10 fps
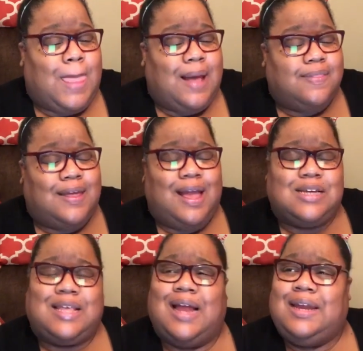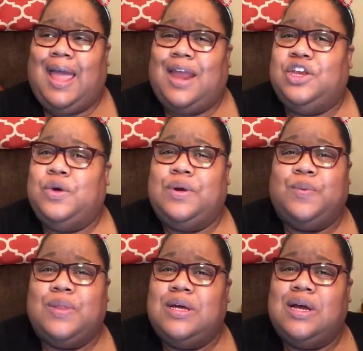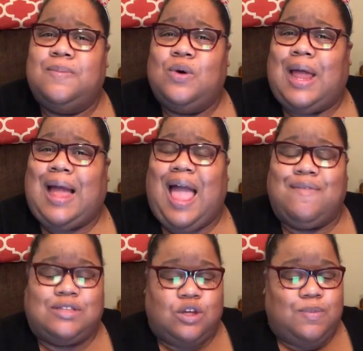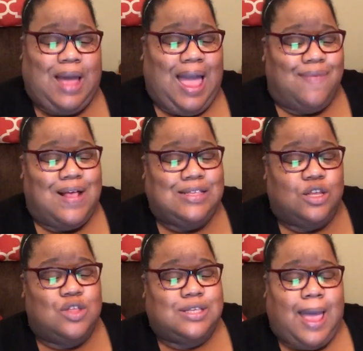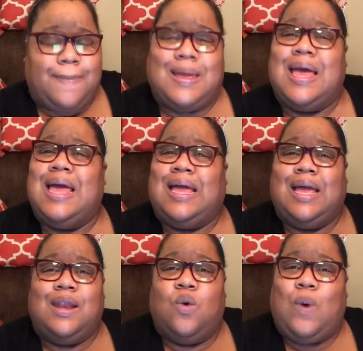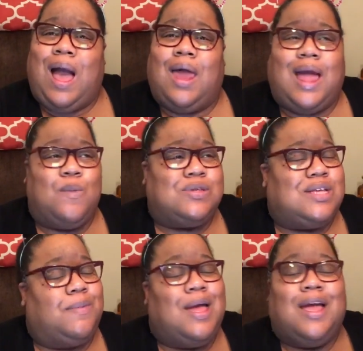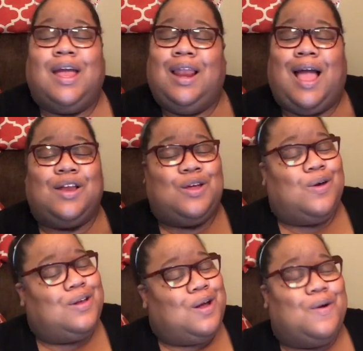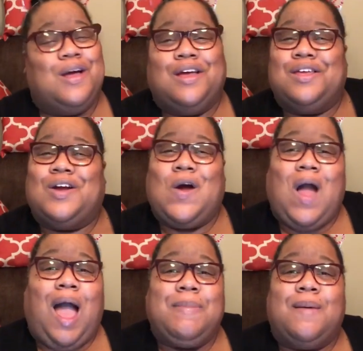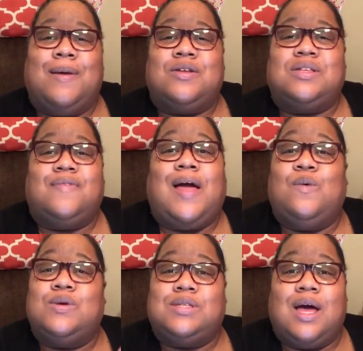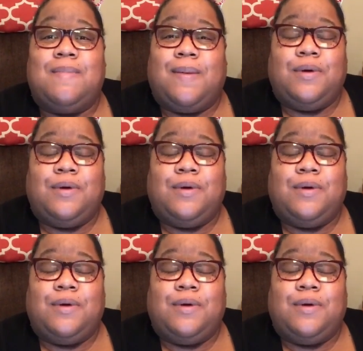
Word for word: And then she's like, Daddy, you in a really good mood. Like I haven't seen I have not seen you this happy in a while. Like, what's up? He like, don't you know, you call me all this stuff, like, what's up, baby